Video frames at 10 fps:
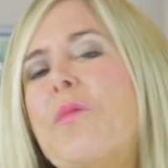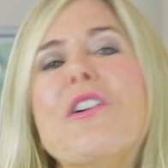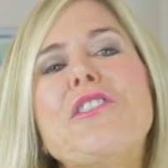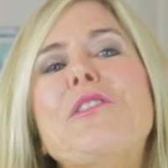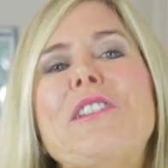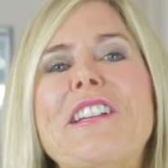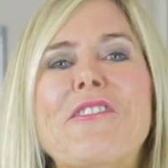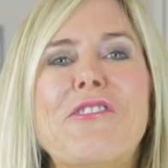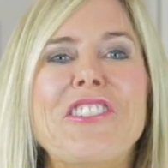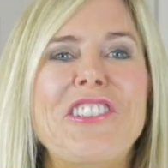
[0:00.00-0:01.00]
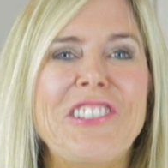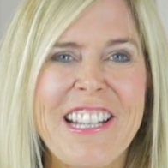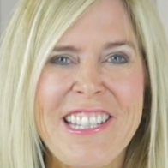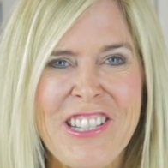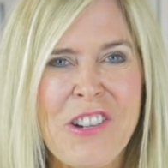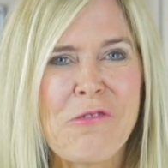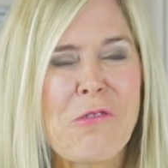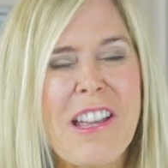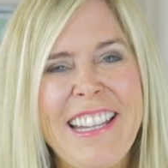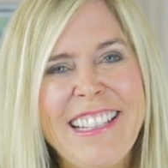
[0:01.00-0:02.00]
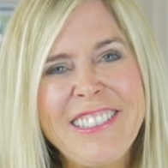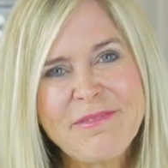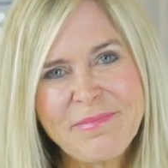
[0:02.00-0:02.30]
Where do you live? Where do you like to go running?